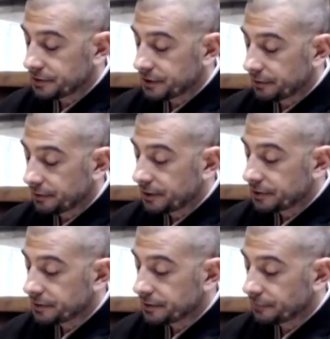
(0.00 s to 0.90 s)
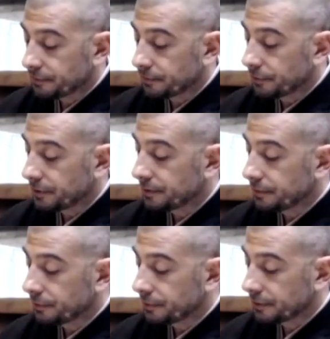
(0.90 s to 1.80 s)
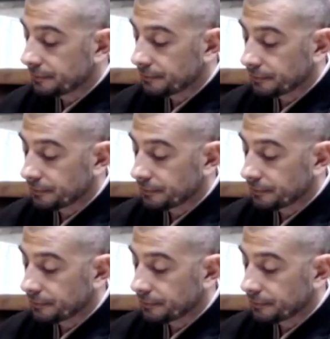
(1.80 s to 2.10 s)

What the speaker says: generation, from Buddha to Buddha,